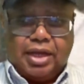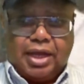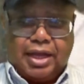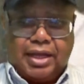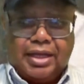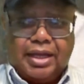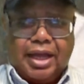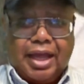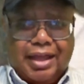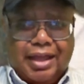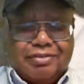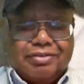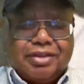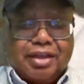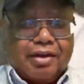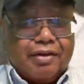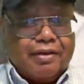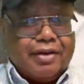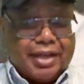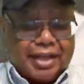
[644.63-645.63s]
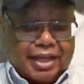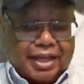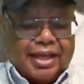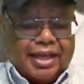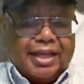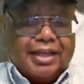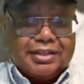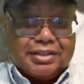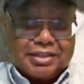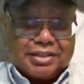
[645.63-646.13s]
Okay. And there
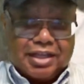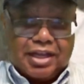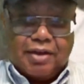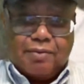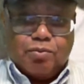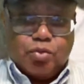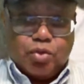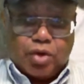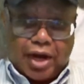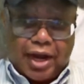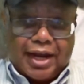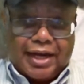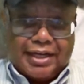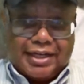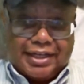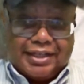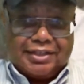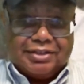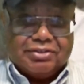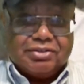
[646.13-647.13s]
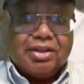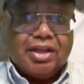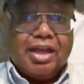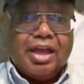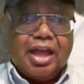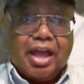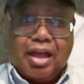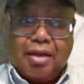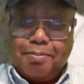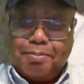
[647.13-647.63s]
is some
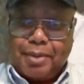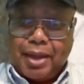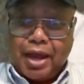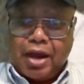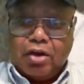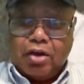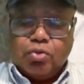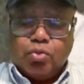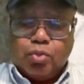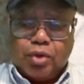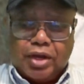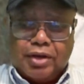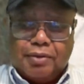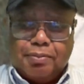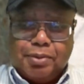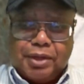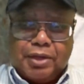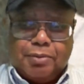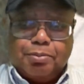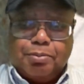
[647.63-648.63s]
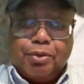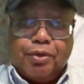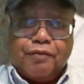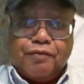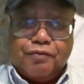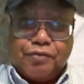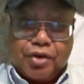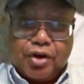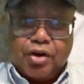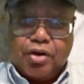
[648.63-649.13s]
writings about when
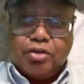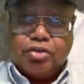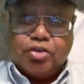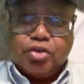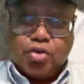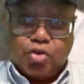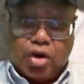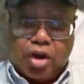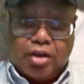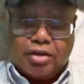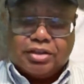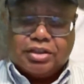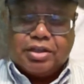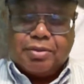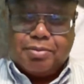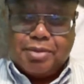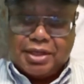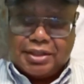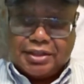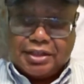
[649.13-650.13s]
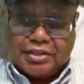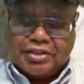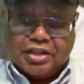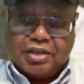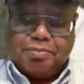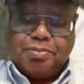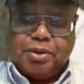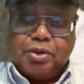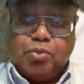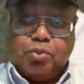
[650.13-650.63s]
people first crossed the
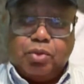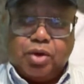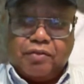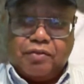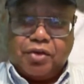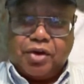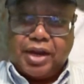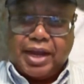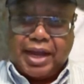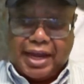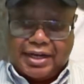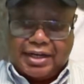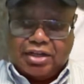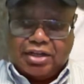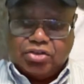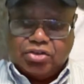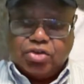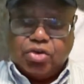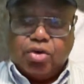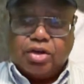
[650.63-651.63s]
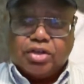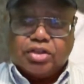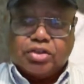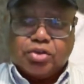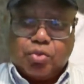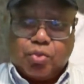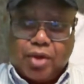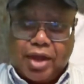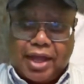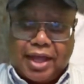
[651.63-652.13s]
Mississippi River heading
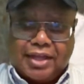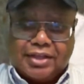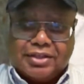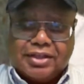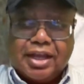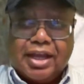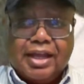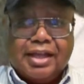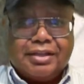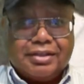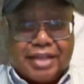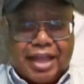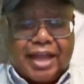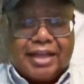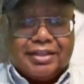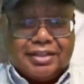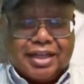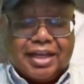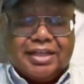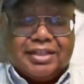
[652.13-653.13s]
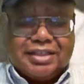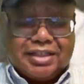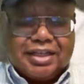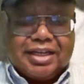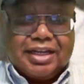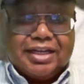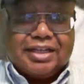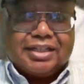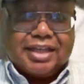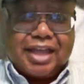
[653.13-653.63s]
towards the west that
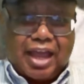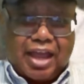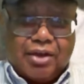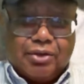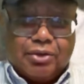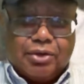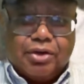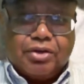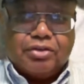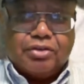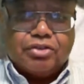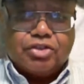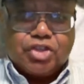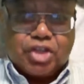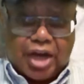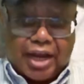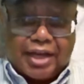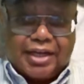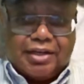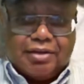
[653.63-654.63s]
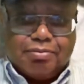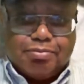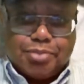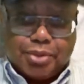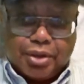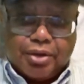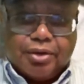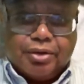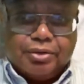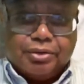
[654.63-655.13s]
they did counter
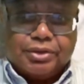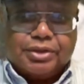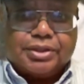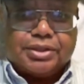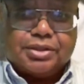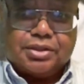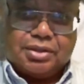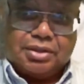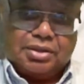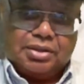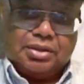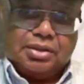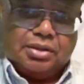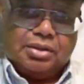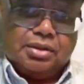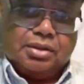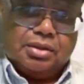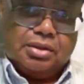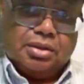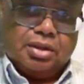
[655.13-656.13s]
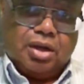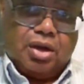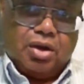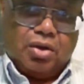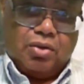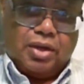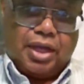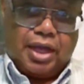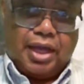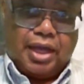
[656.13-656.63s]
giant birds.
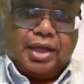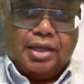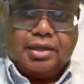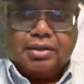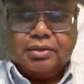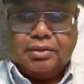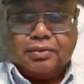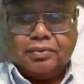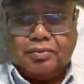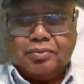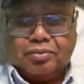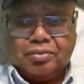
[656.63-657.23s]
Okay.